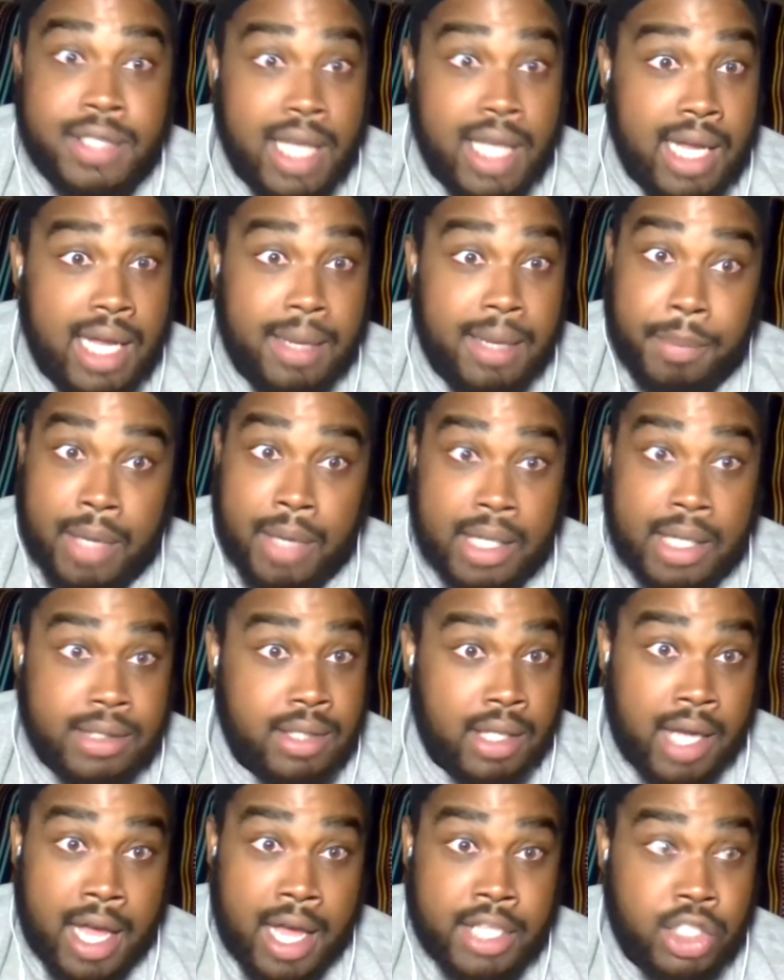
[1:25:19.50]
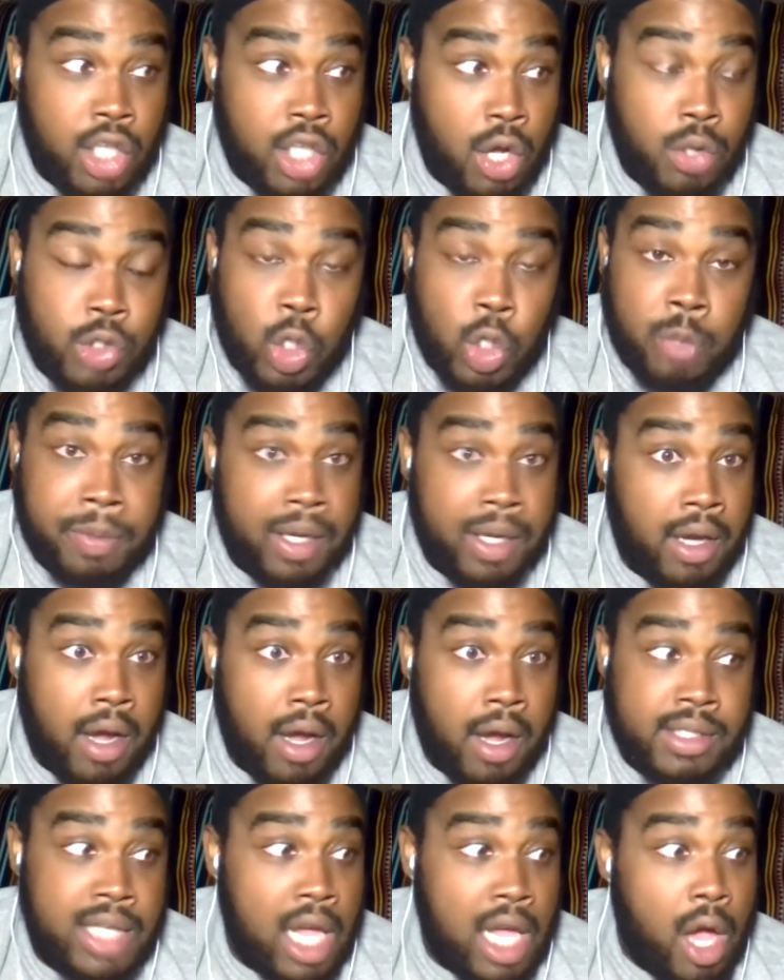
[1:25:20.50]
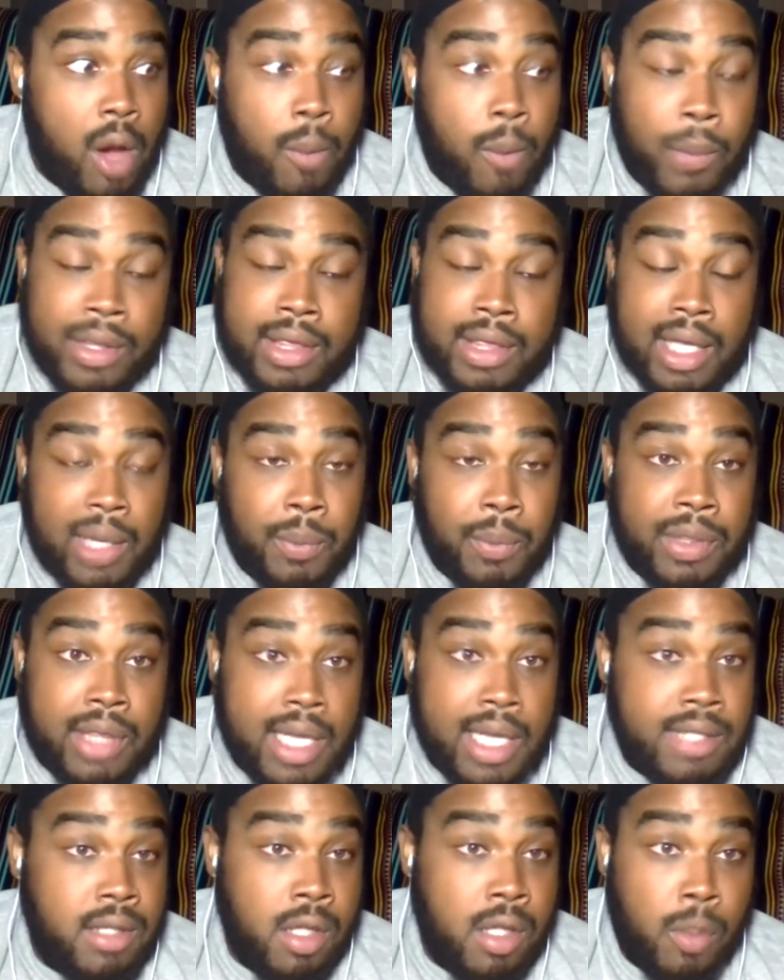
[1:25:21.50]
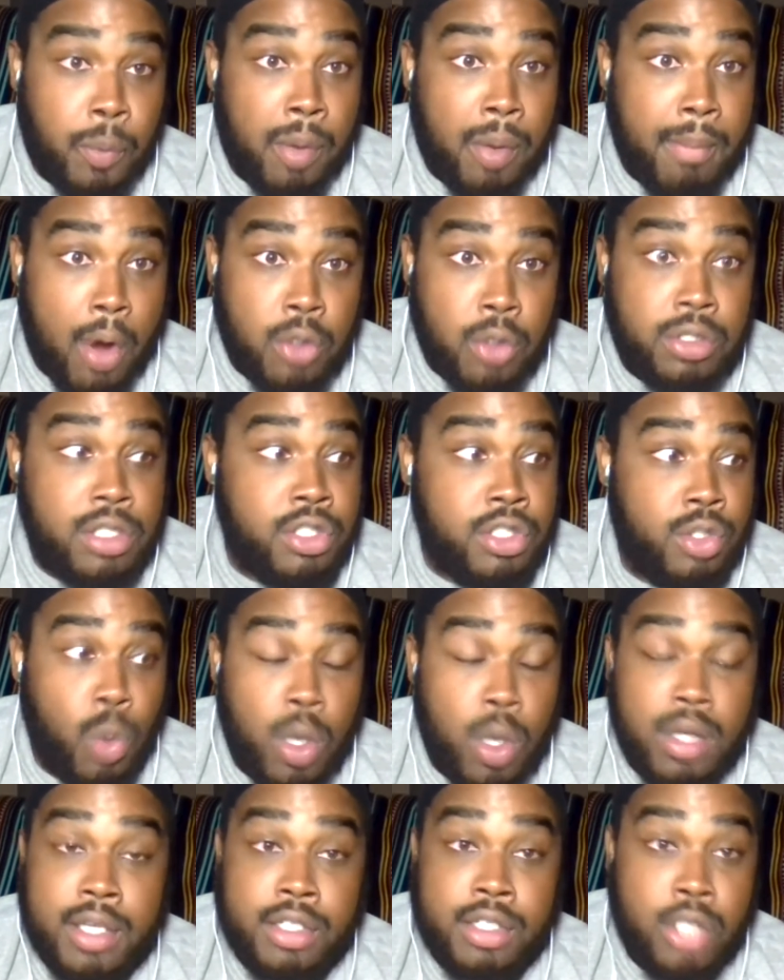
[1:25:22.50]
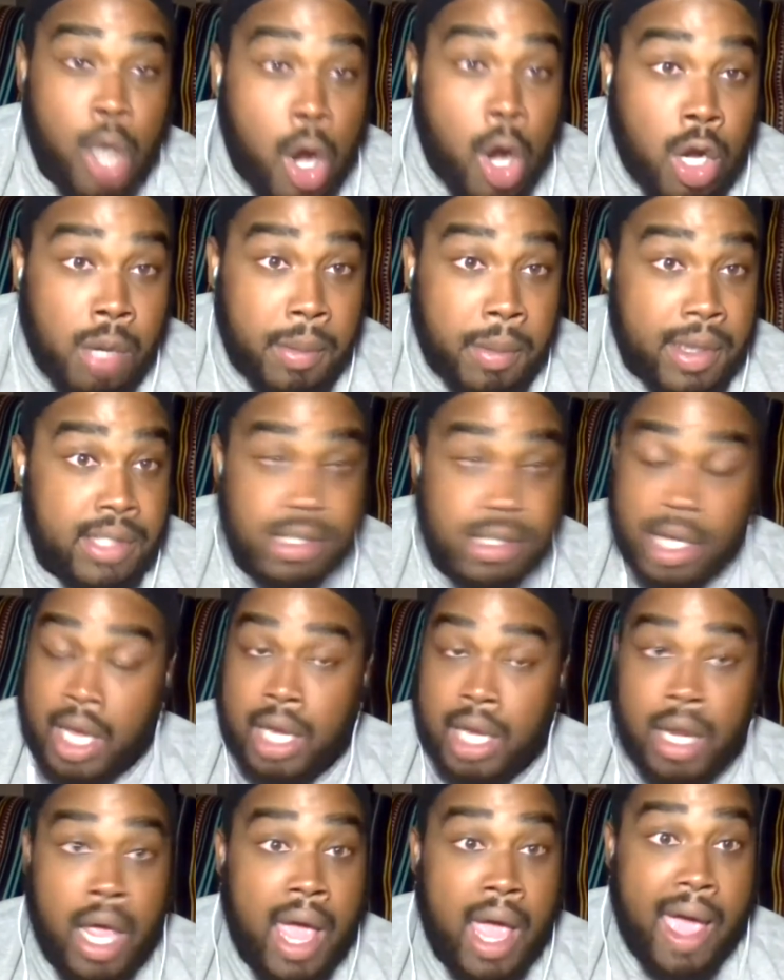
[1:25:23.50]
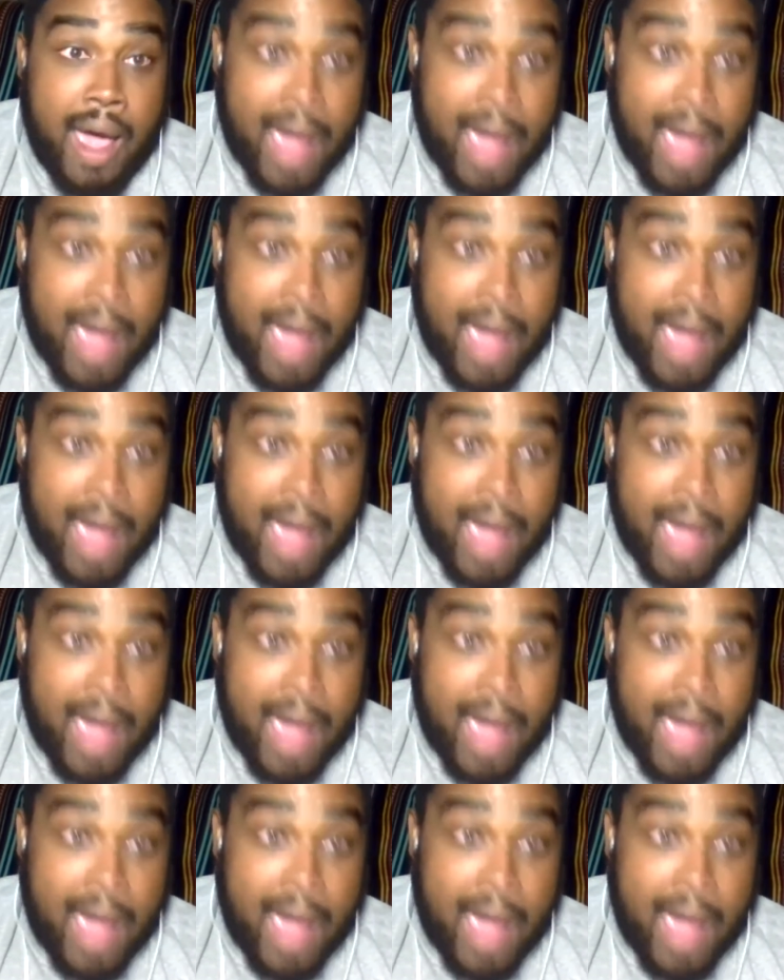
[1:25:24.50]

needs to catch on, dude, because with these other promotions doing these tournaments and having,